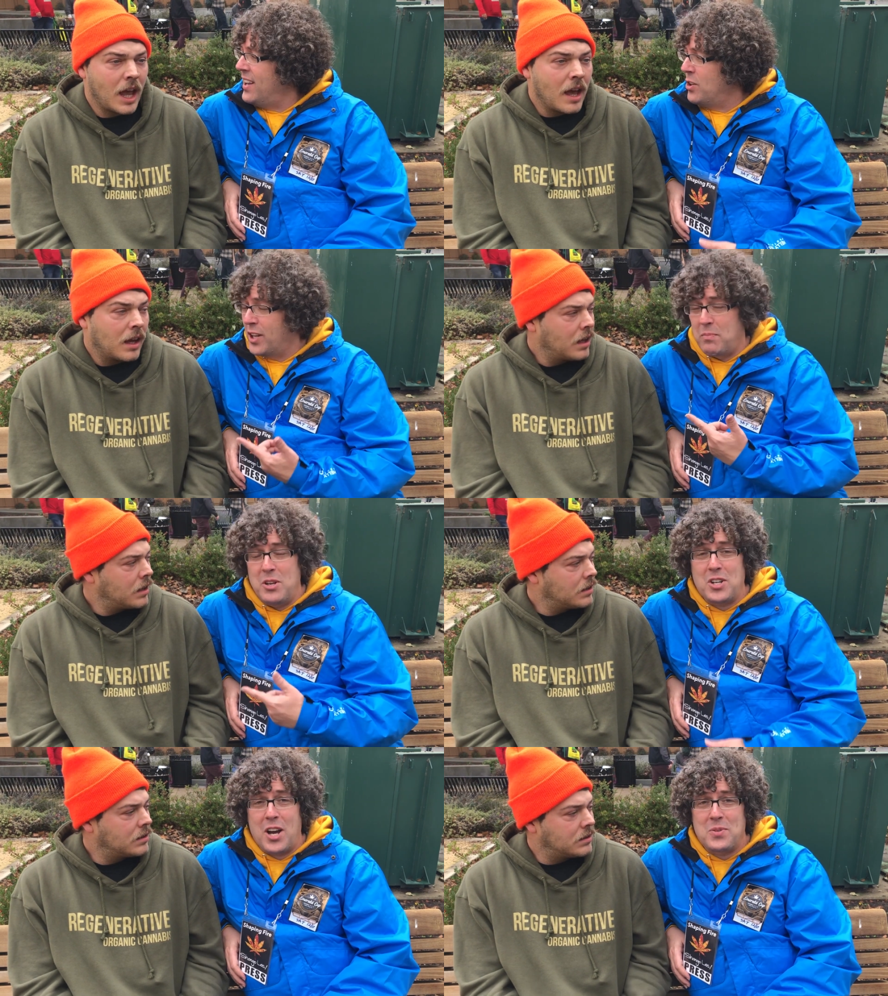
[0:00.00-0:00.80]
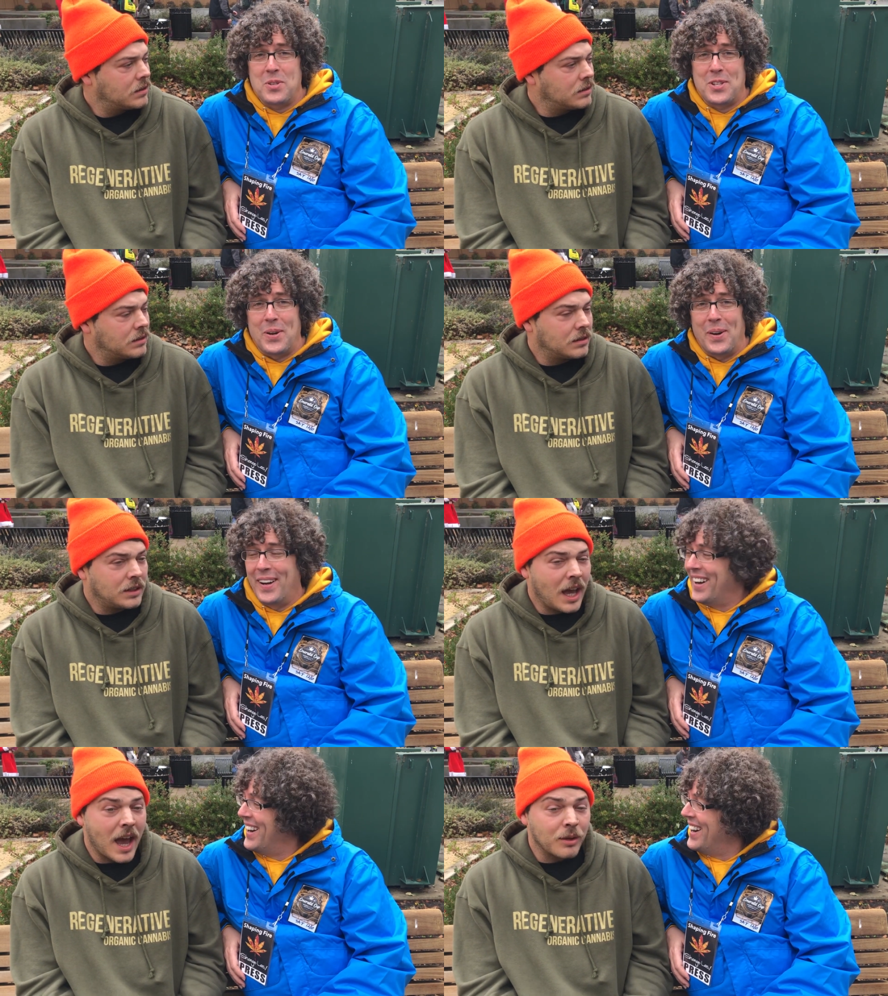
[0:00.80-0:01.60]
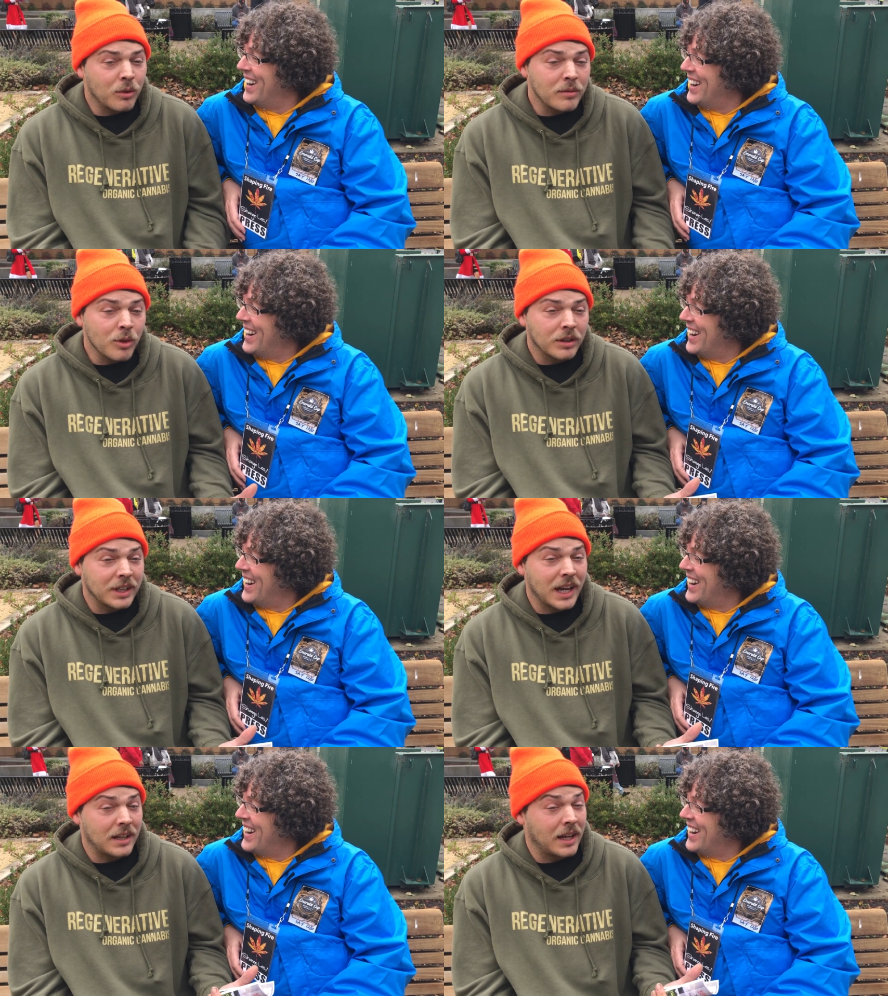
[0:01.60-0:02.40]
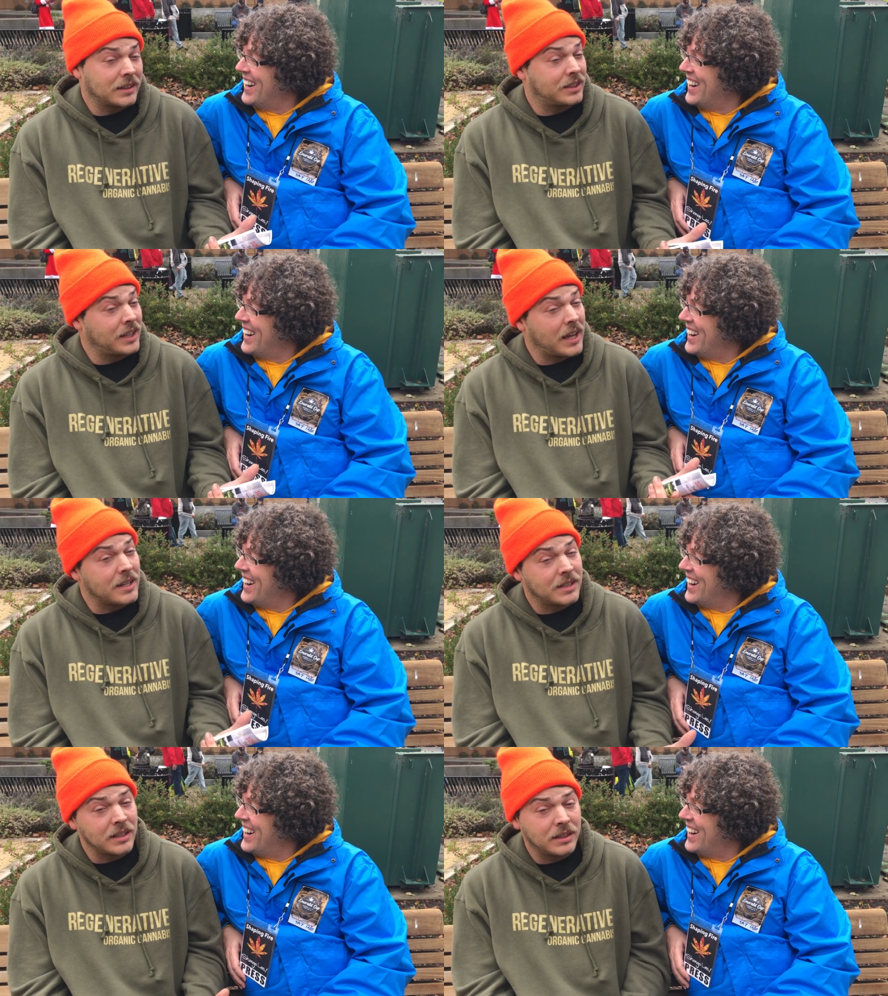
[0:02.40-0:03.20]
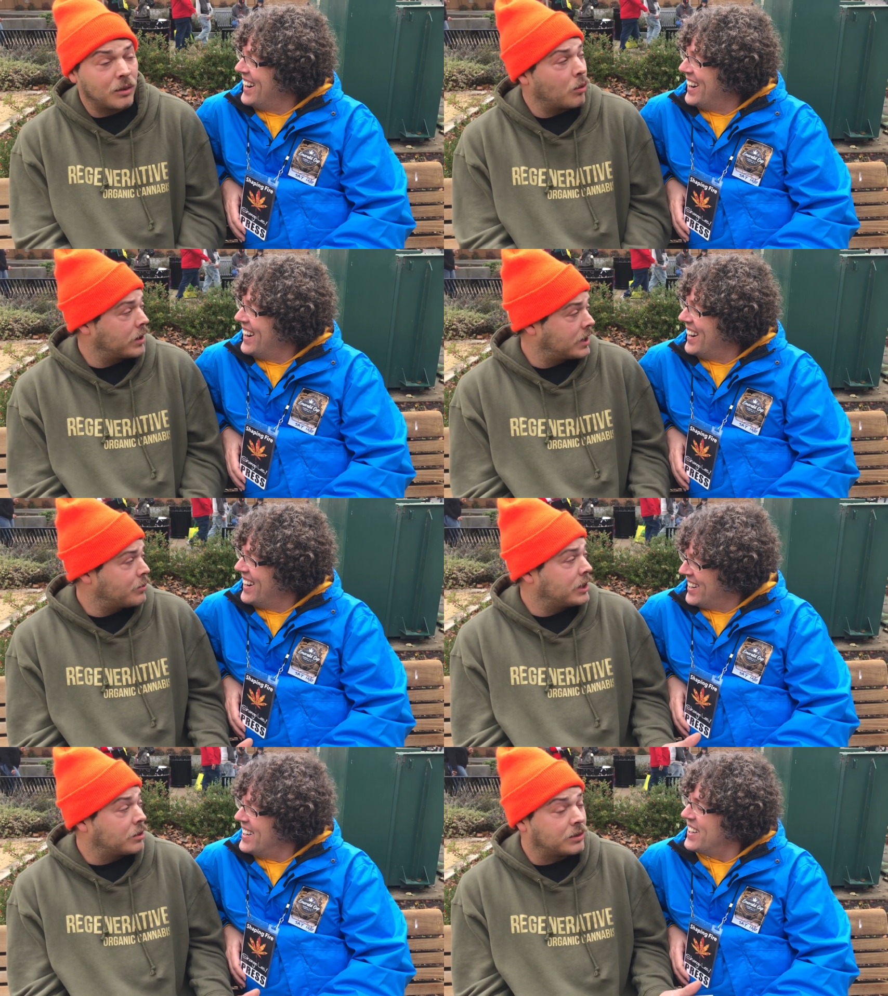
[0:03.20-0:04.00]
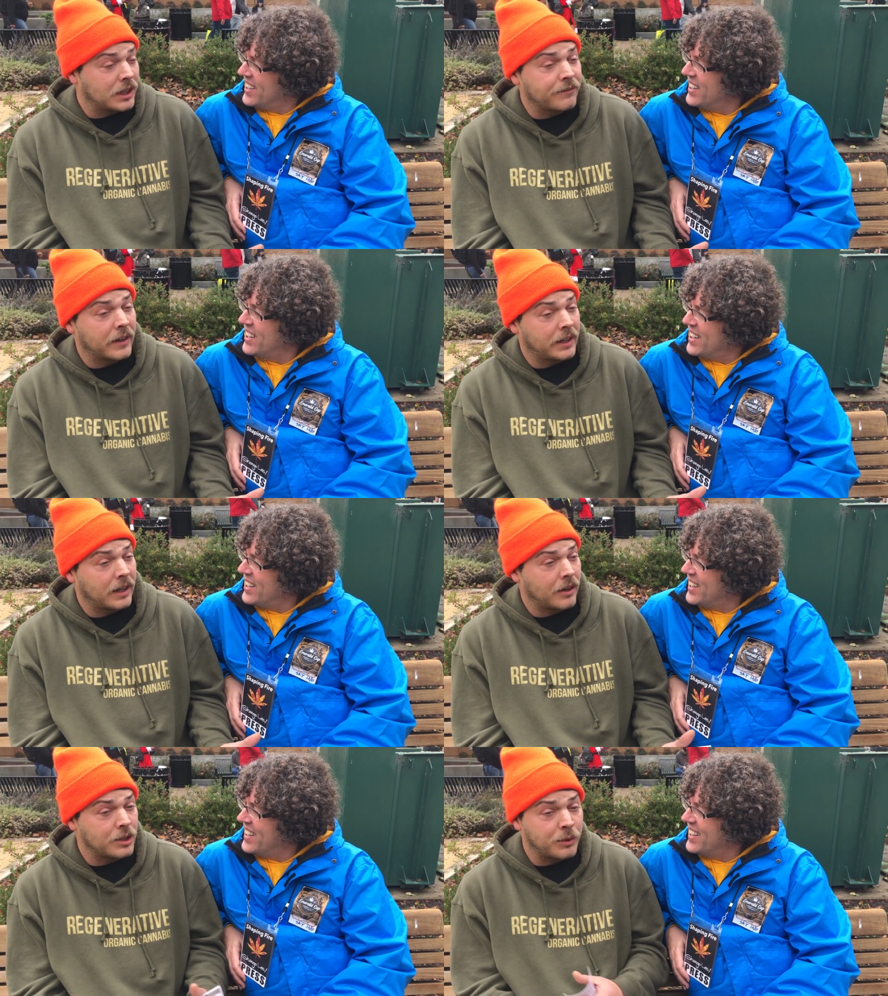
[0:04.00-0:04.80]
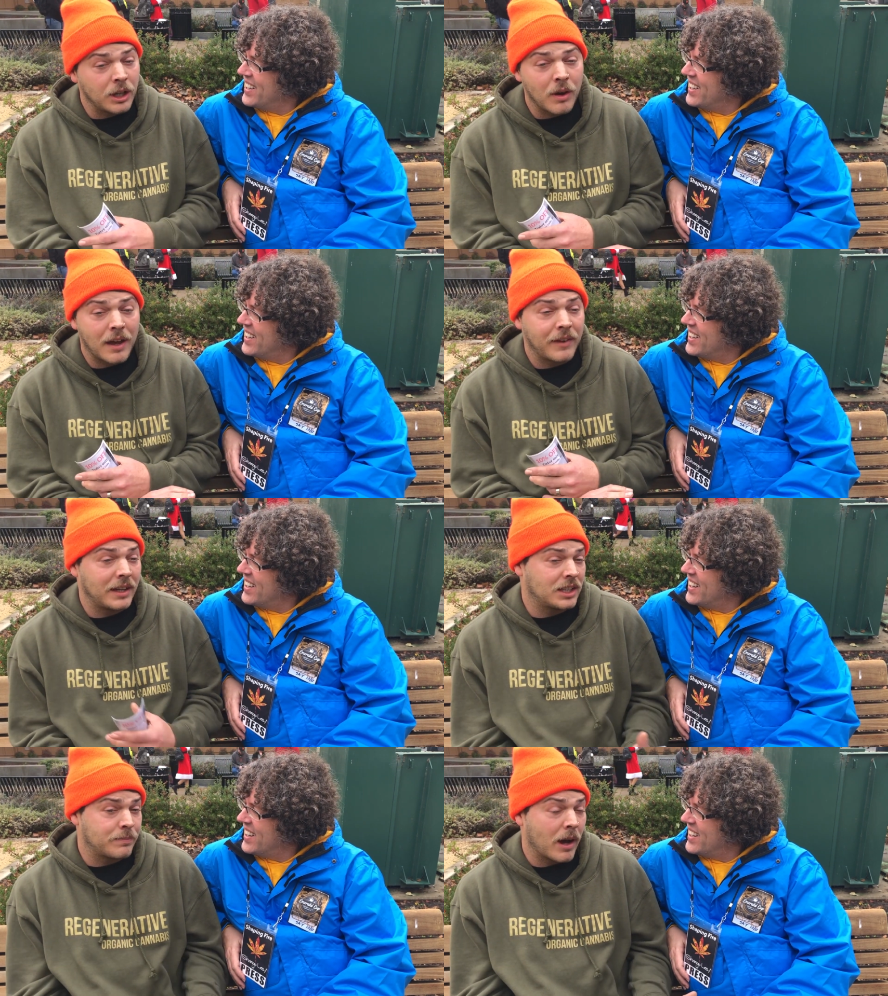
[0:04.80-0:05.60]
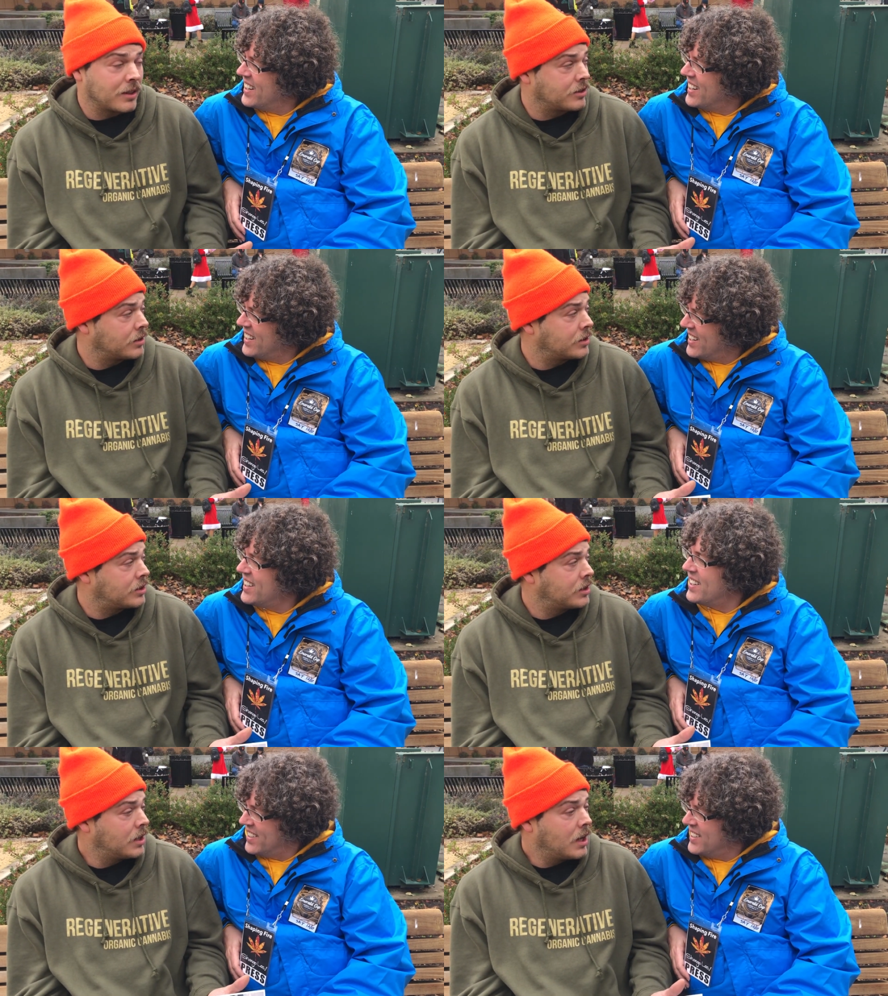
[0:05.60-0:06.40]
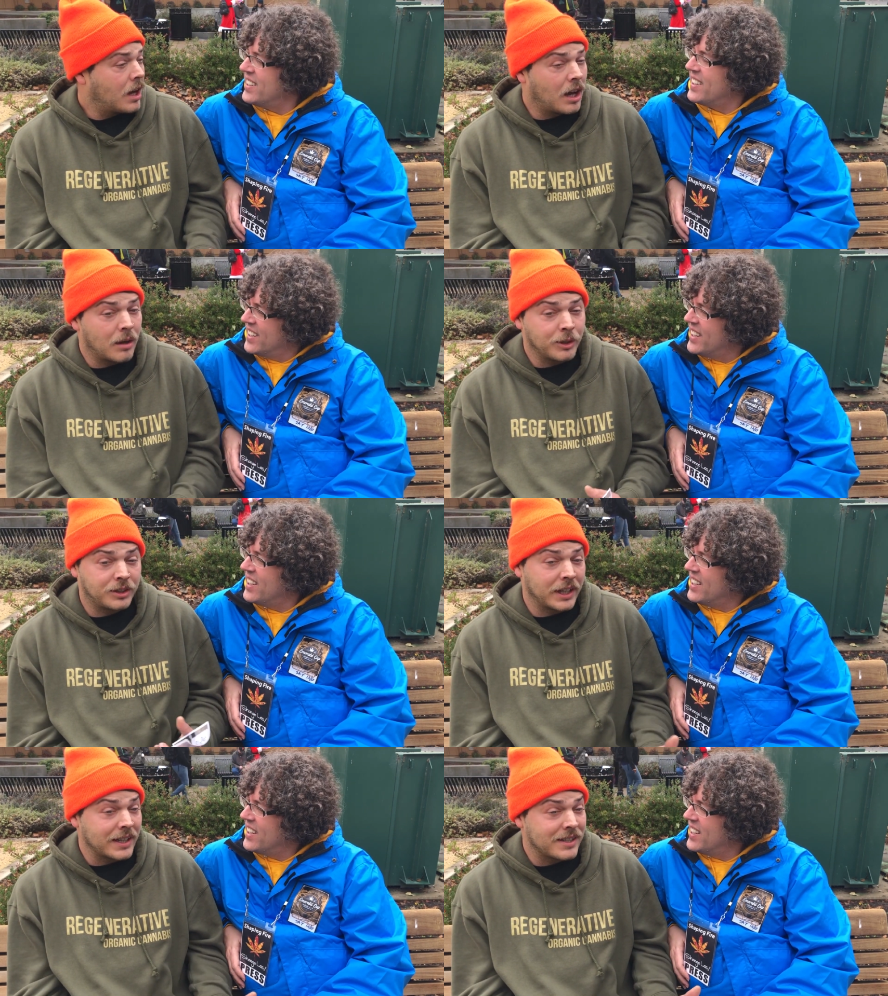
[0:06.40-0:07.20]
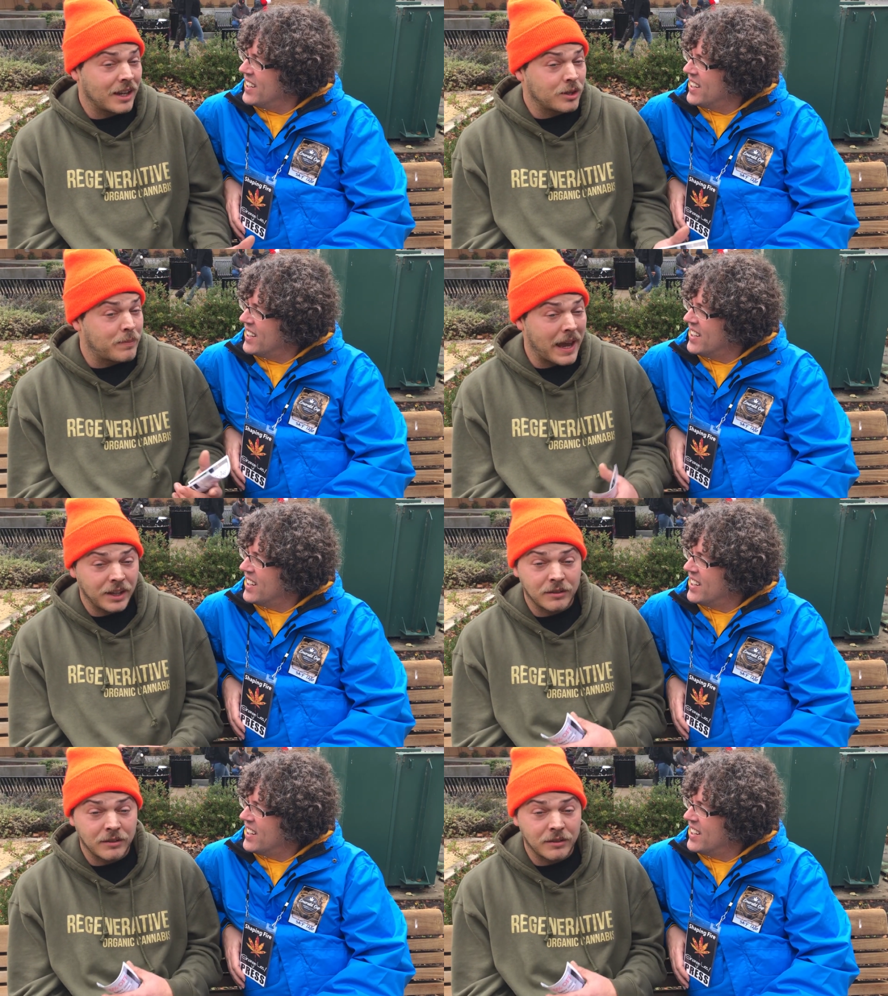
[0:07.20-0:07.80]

Speaker 1: you'll get to meet Joshua too. Yeah, and one more thing I'd like to say is this: that one thing we do different here is we don't have any sponsors. Your ticket sales pay